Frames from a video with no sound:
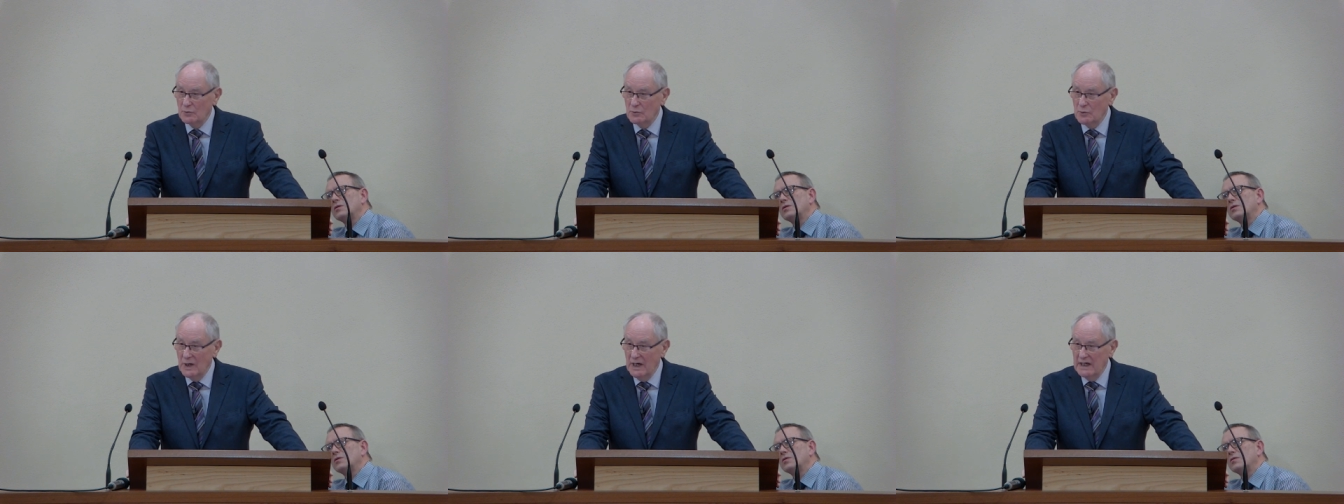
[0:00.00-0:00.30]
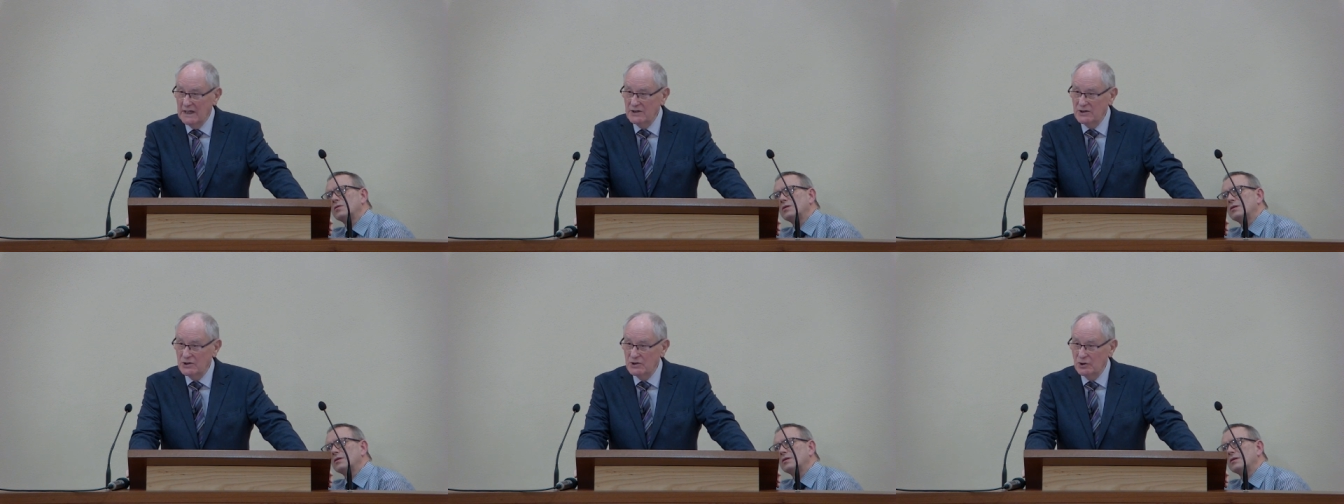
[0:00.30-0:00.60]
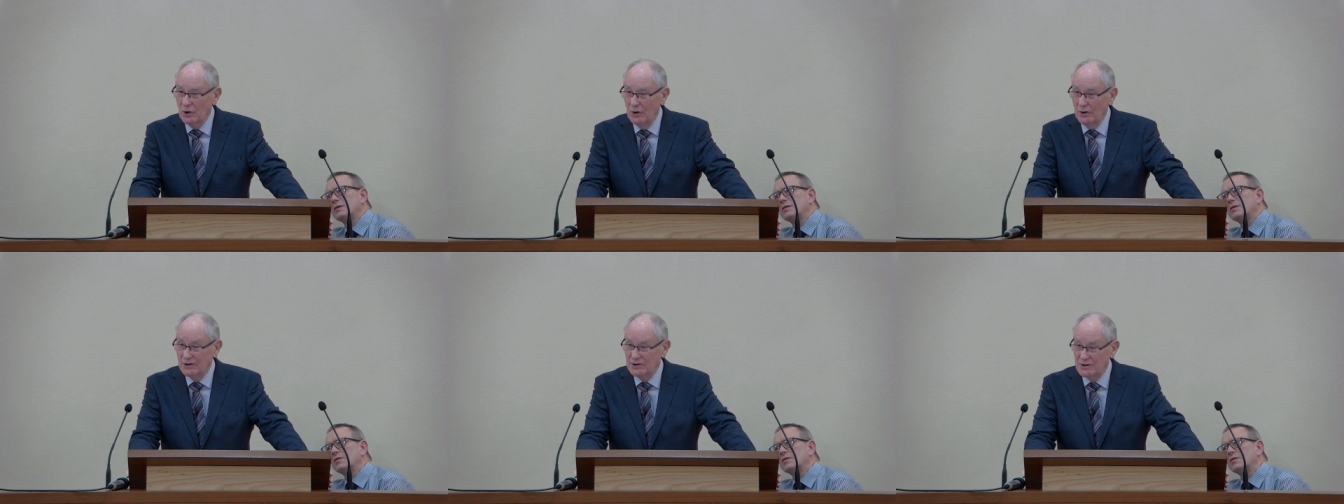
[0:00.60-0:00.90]
right
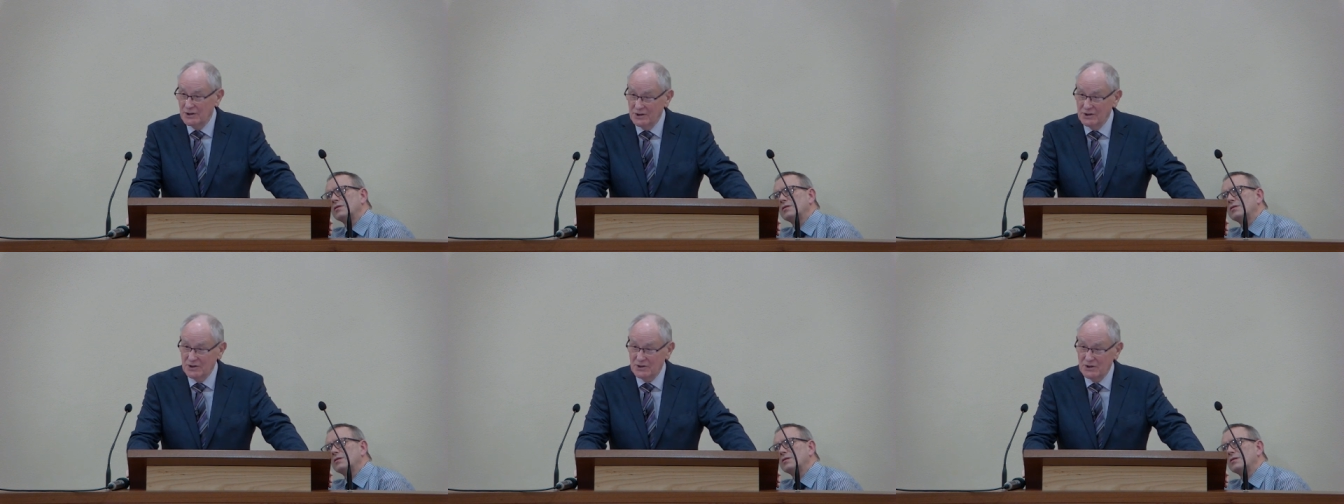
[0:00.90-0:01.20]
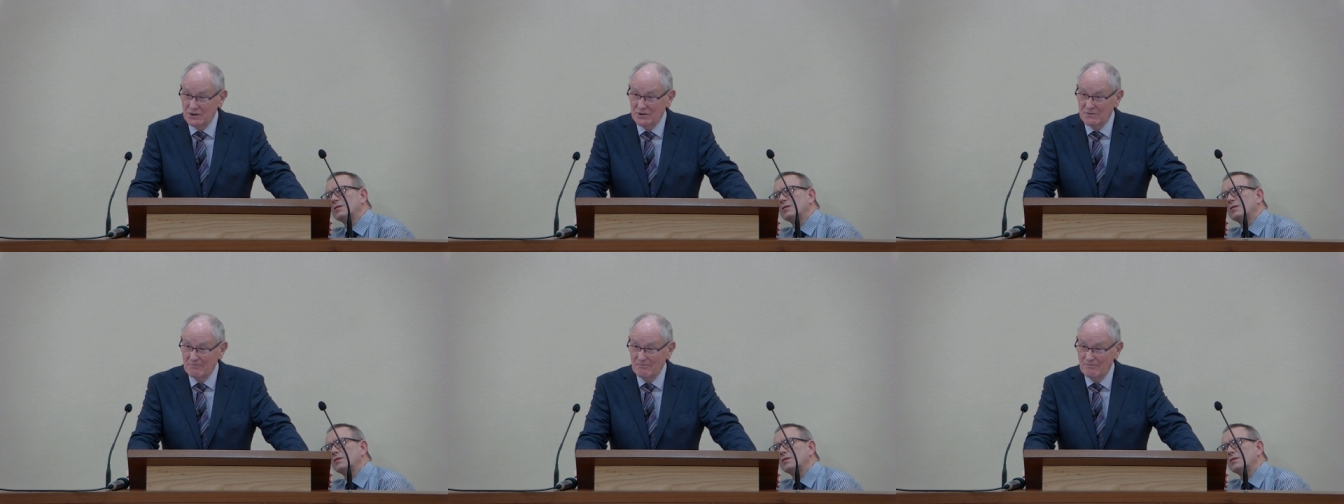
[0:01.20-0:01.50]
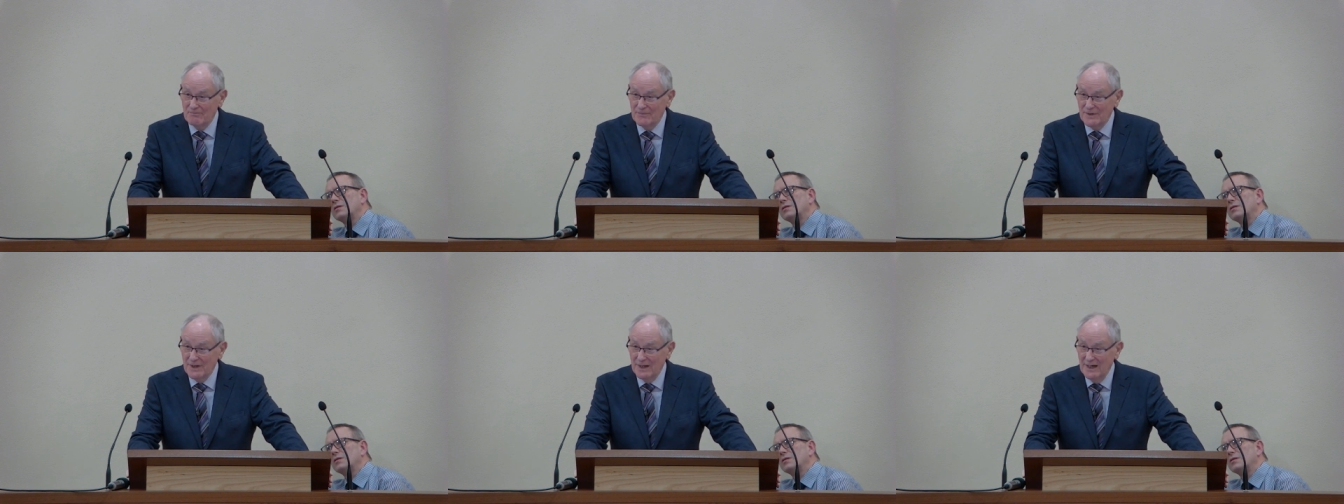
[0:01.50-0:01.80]
choices
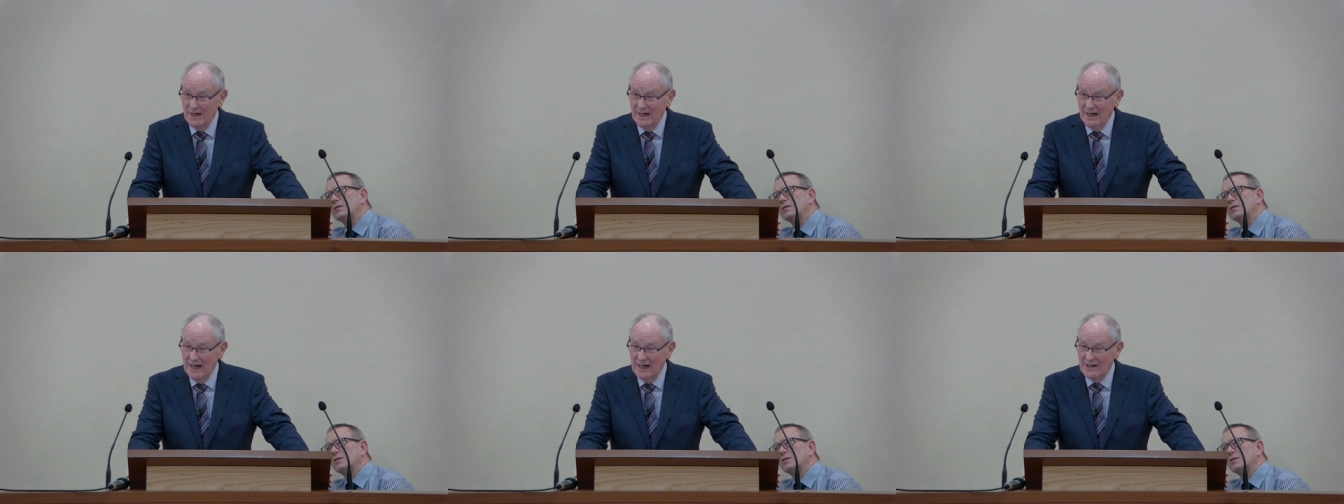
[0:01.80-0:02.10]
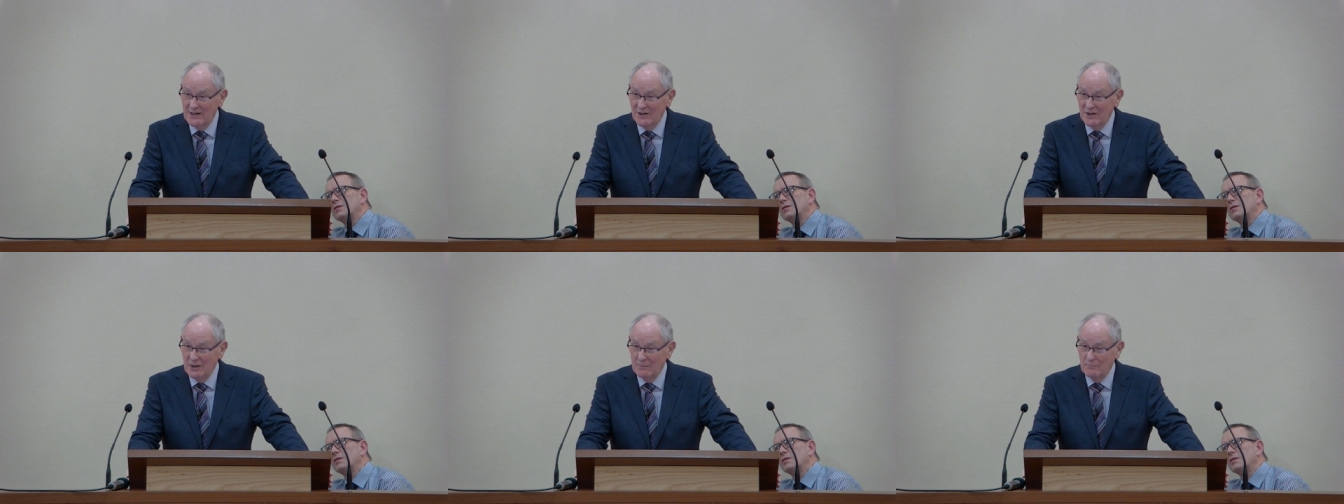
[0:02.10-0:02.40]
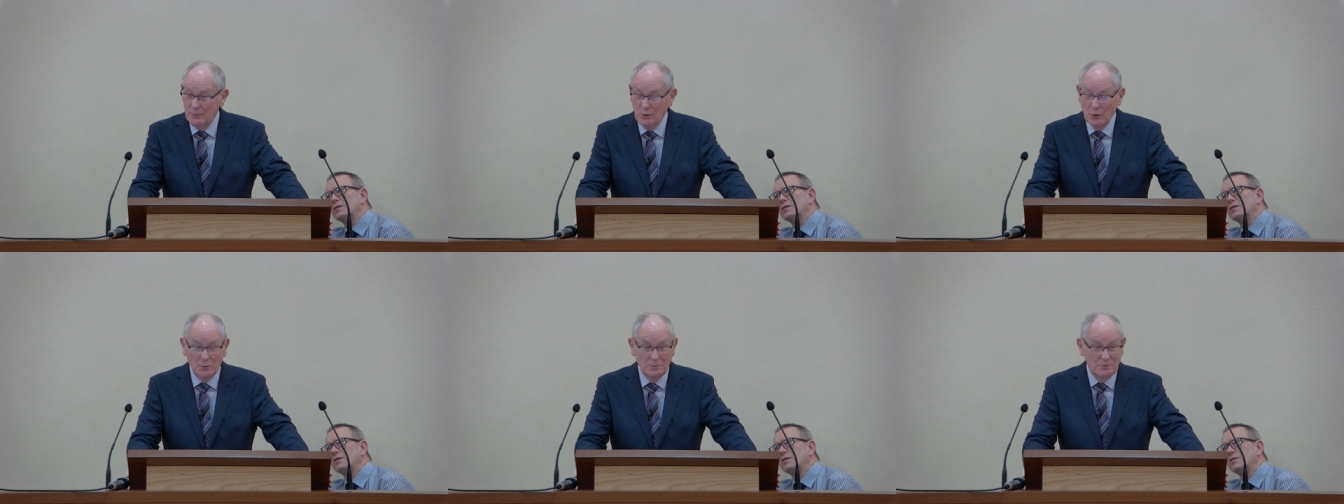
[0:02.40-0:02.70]
at an
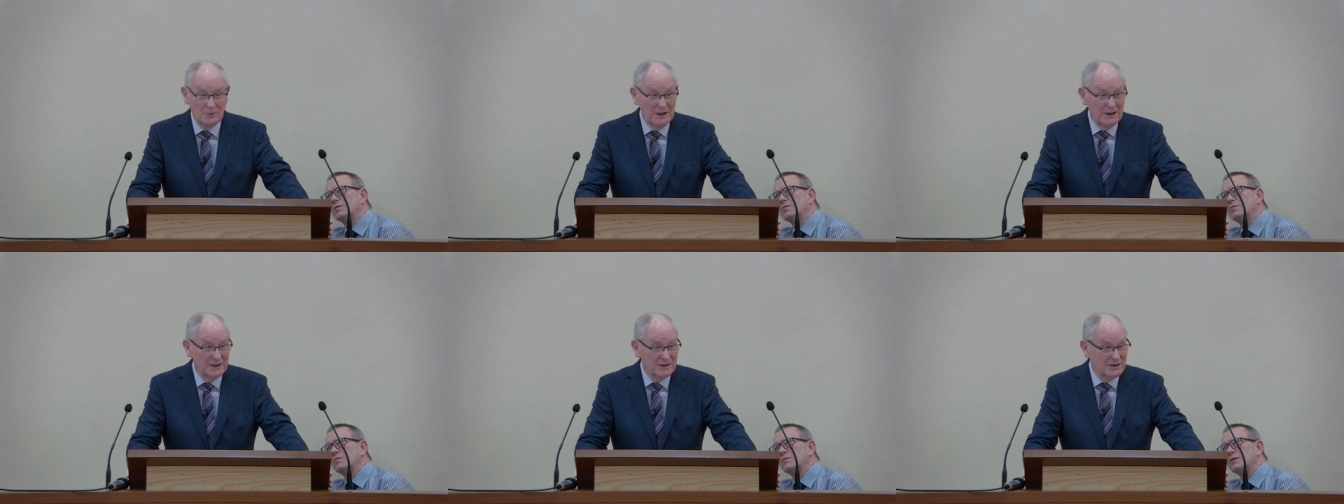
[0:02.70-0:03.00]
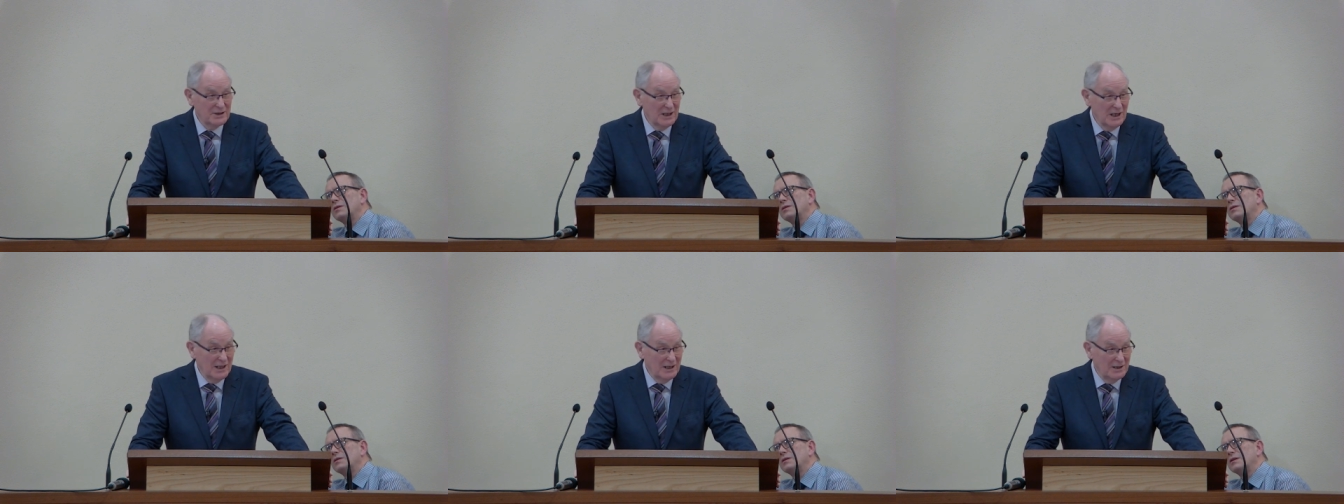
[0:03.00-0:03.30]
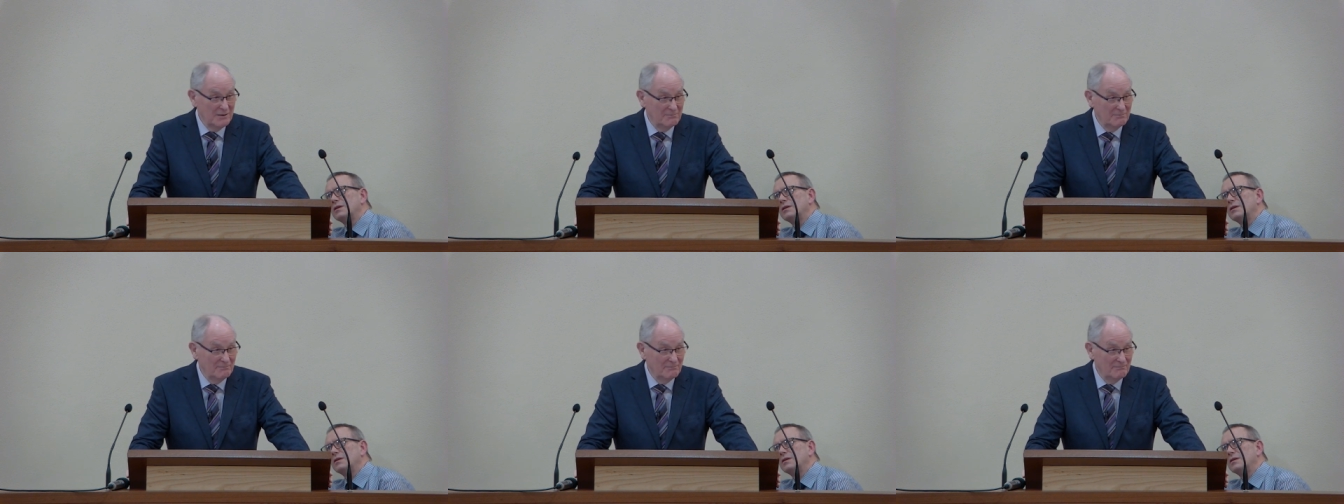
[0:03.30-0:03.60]
appropriate
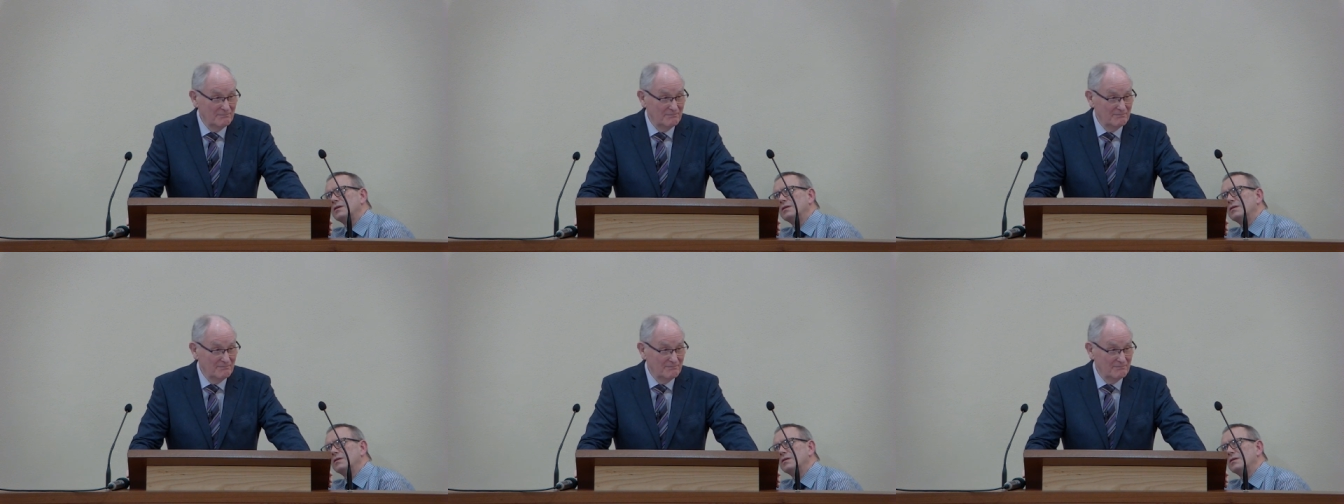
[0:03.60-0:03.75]
time.